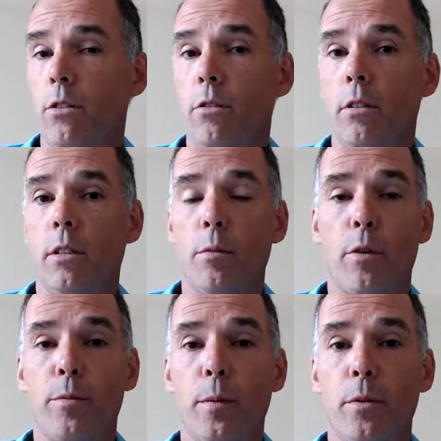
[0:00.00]
to a number
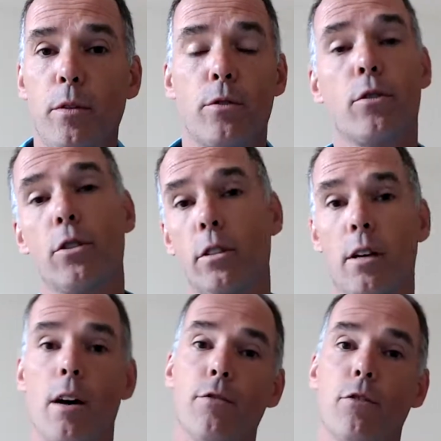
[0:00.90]
of people, of course,
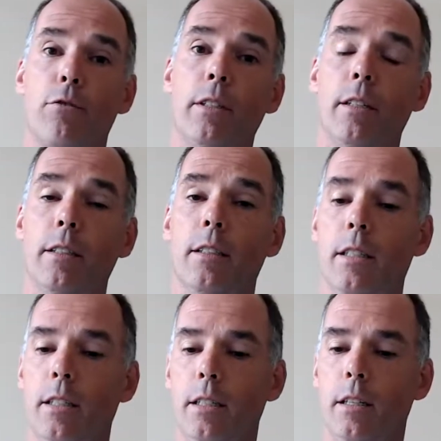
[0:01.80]
after writing
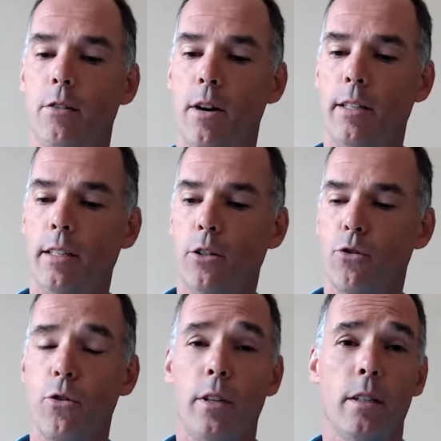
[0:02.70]
and
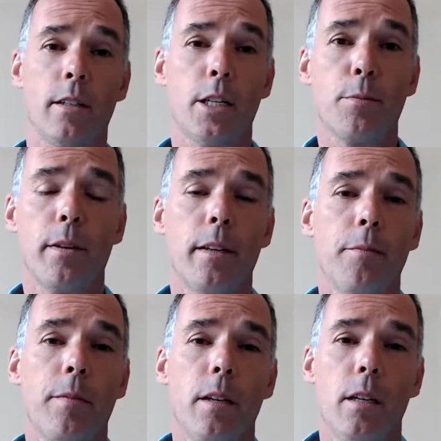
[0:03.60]
drawing a nice
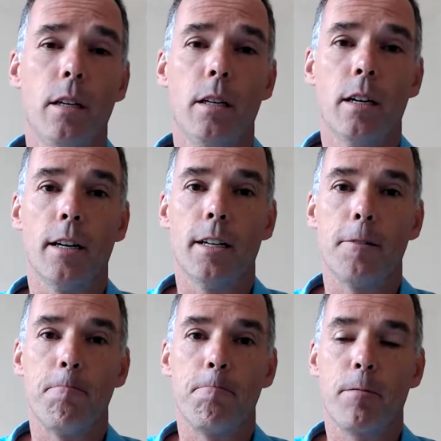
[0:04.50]
plan.
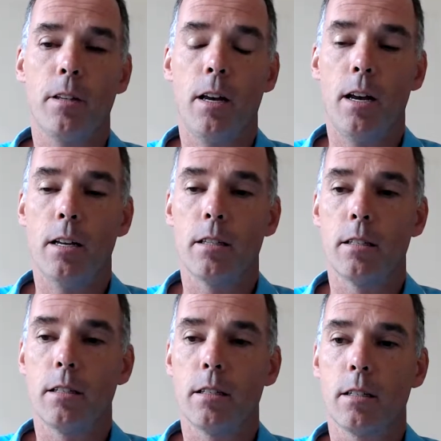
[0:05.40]

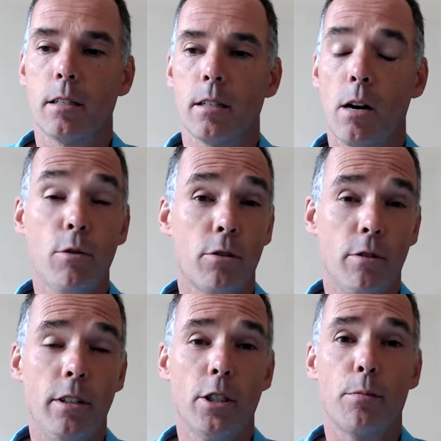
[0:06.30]
And I
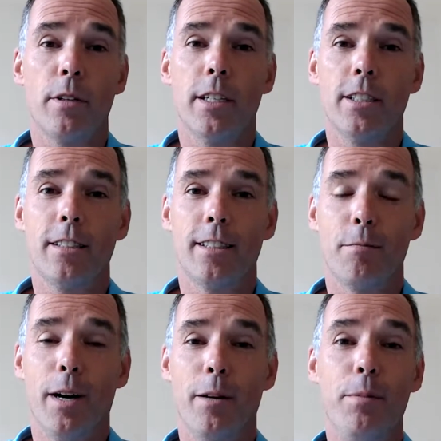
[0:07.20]
was really surprised
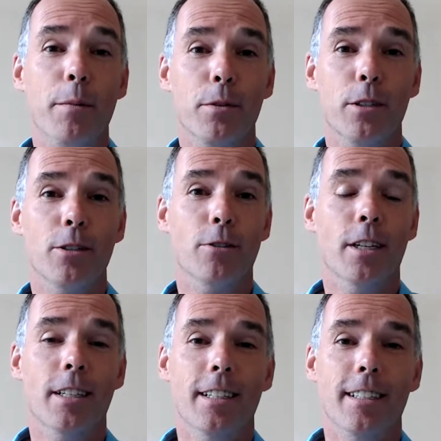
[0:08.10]
by people who